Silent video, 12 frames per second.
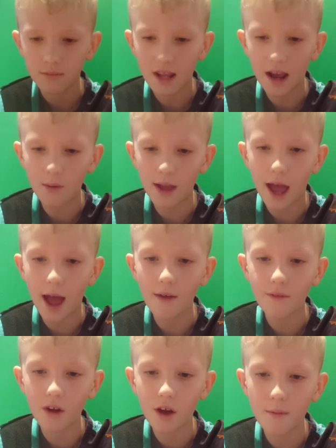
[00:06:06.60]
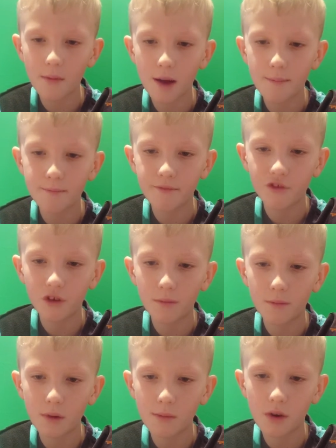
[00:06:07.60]
Now we have um, um,
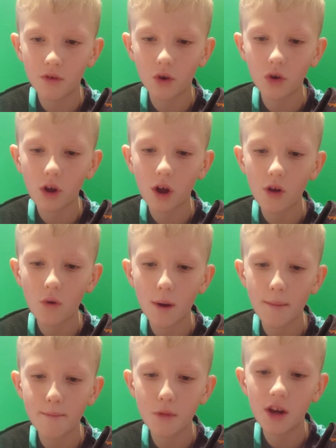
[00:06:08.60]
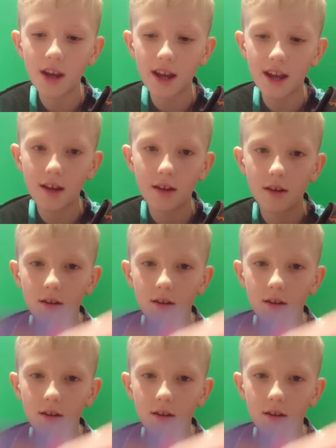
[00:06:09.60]
from Morocco, Munir.